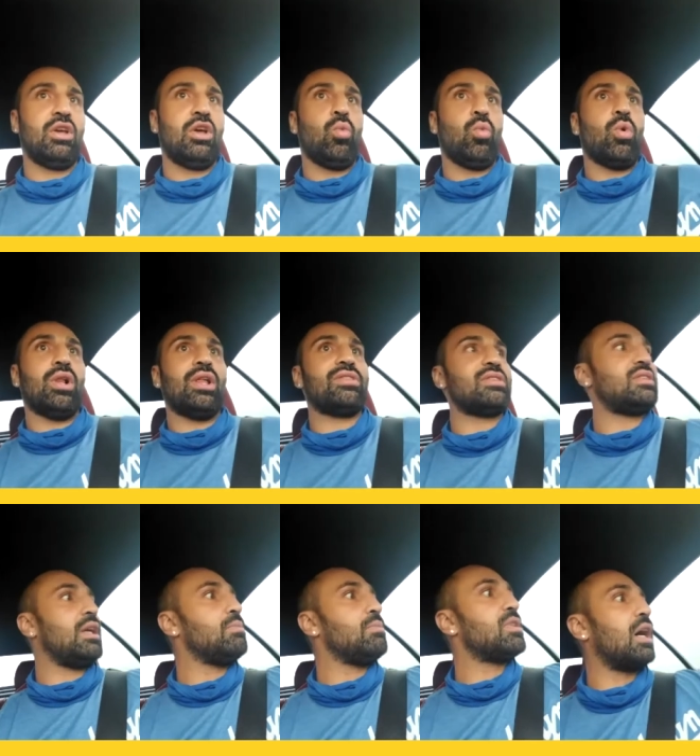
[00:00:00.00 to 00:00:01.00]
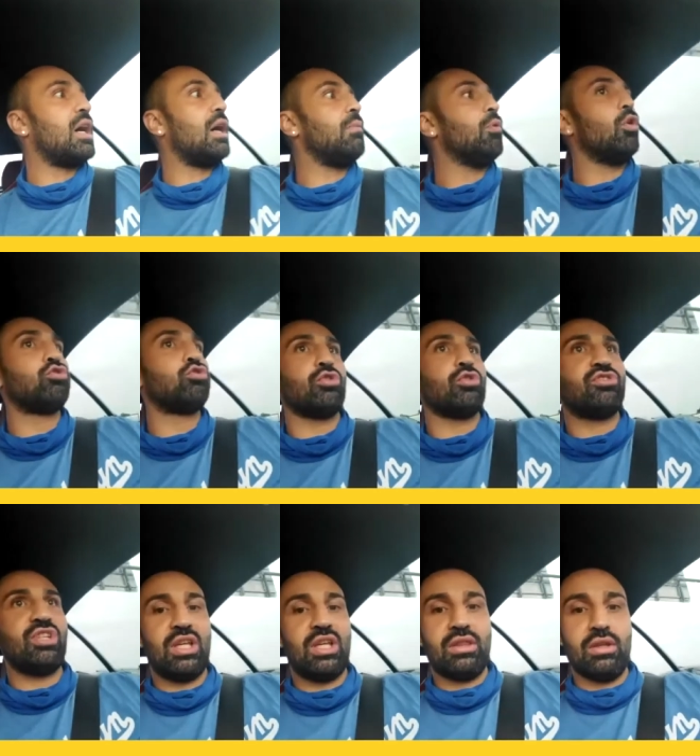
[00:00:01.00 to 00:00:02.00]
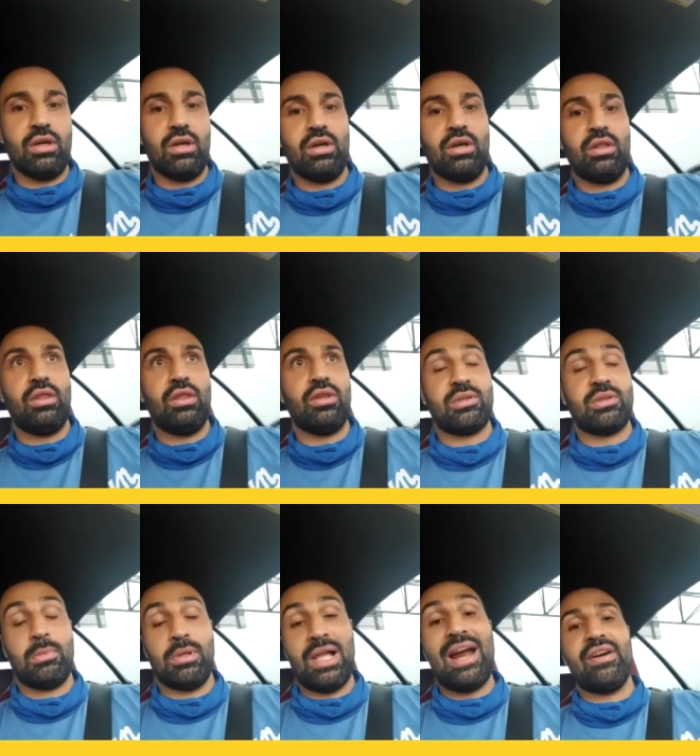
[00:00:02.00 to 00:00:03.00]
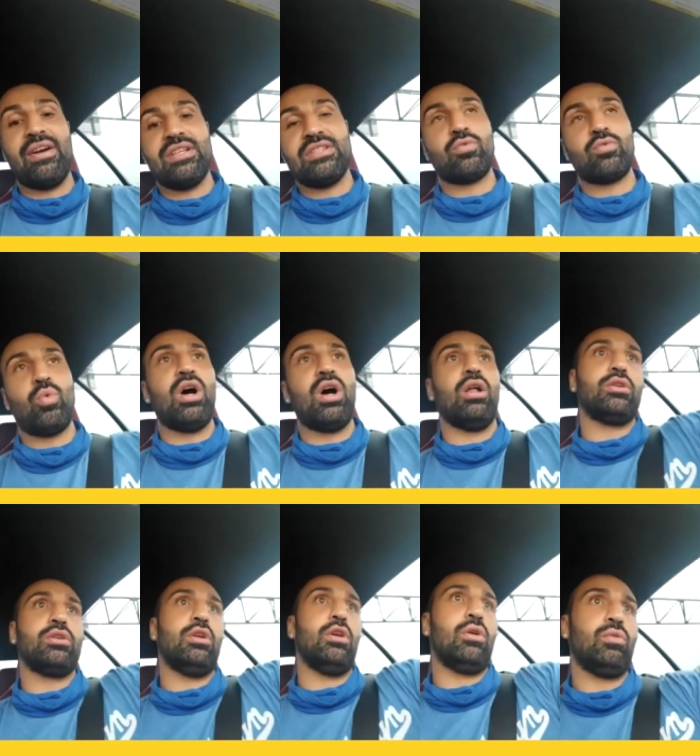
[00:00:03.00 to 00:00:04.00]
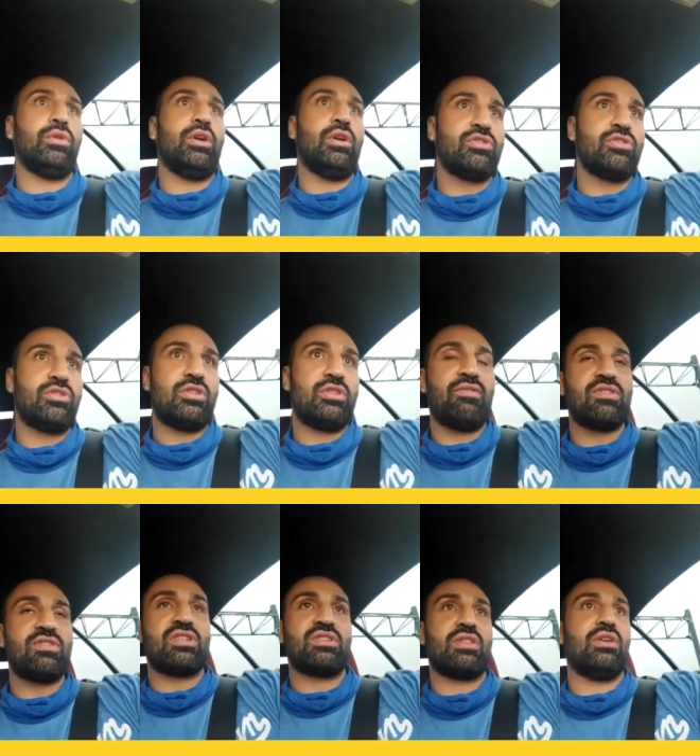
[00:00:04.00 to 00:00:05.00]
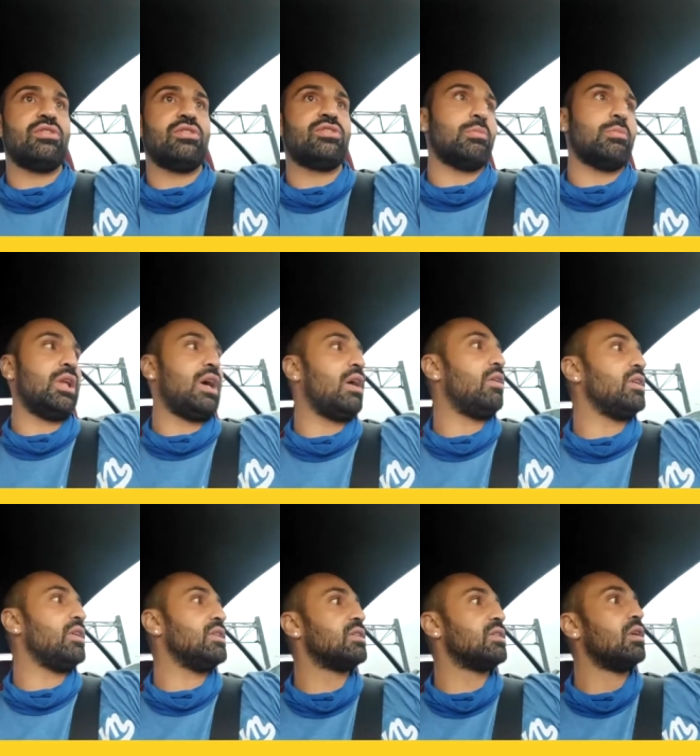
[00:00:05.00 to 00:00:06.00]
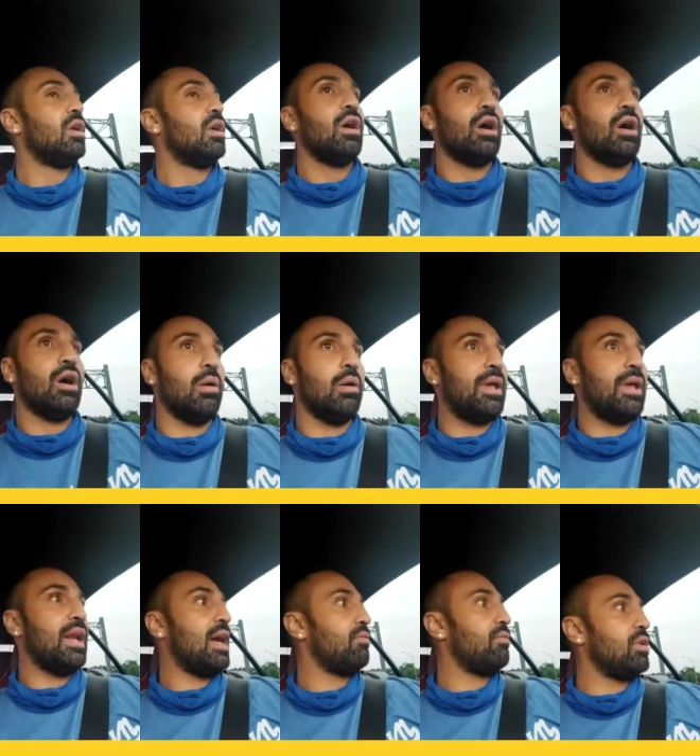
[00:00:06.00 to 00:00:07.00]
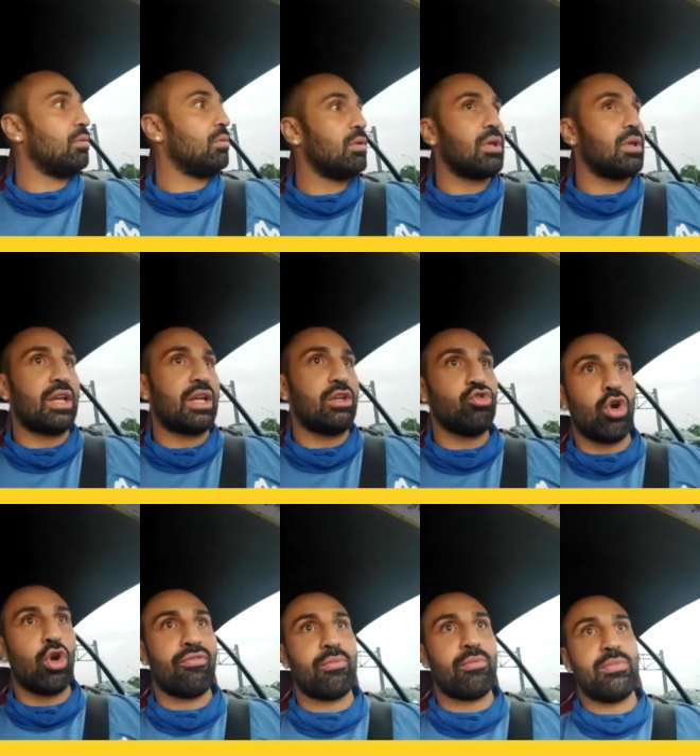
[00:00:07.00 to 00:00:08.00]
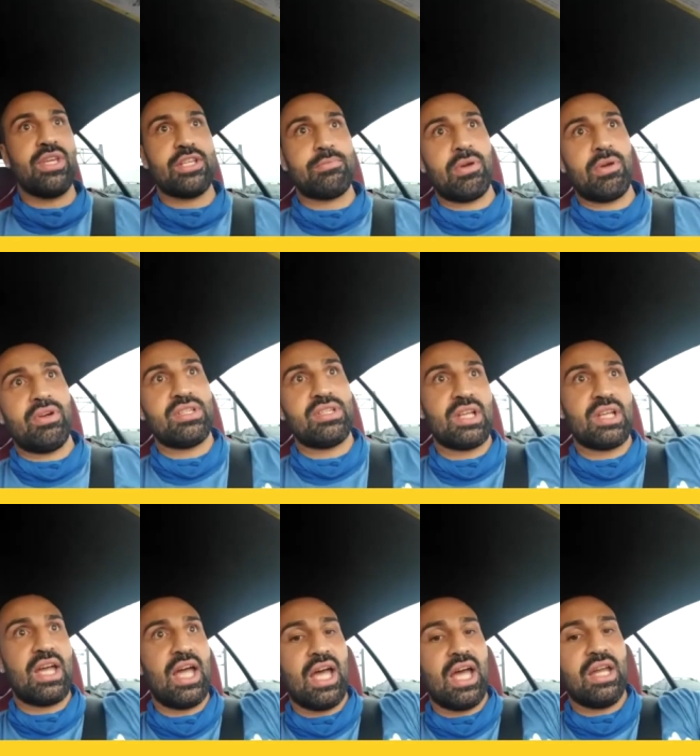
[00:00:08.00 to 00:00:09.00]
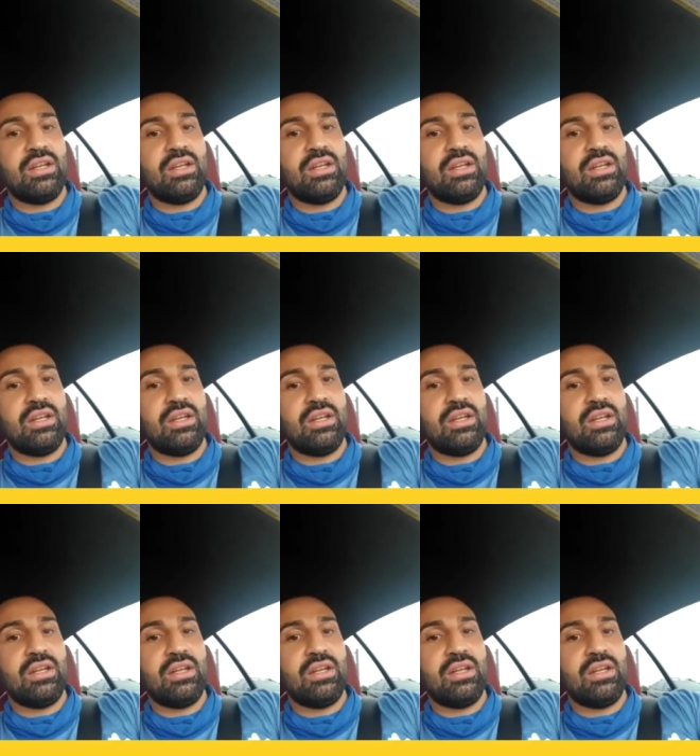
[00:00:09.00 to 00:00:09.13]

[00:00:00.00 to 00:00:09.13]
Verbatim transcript: while at the same time also seeing the, the similarities as well. You know, there's differences and there's similarities. Um, and having, I can draw from the experiences I had